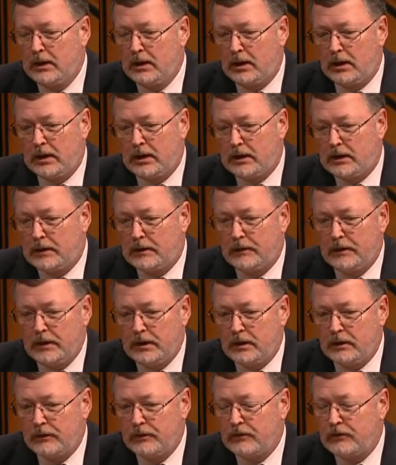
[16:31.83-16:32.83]

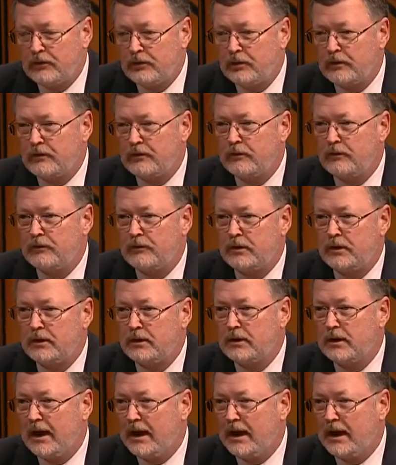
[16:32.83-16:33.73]
the sorts of